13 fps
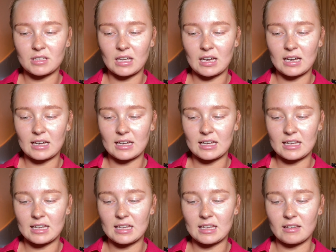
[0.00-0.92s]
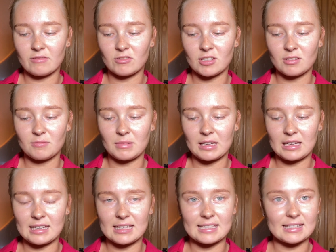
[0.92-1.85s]
I have done
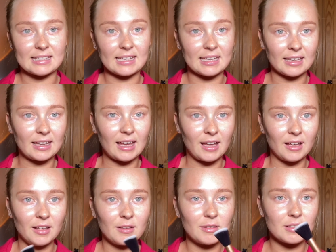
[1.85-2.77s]
my skincare,